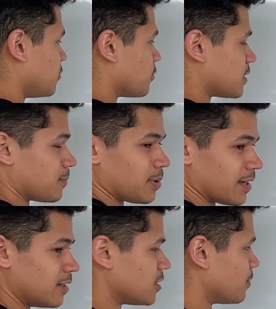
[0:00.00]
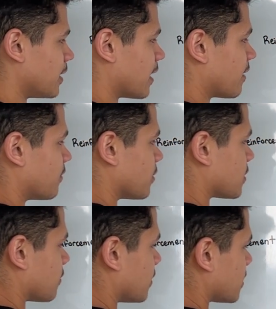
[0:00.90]
you want to punish a behavior.
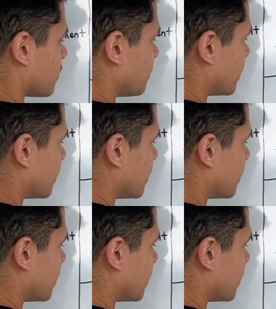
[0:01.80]
So this could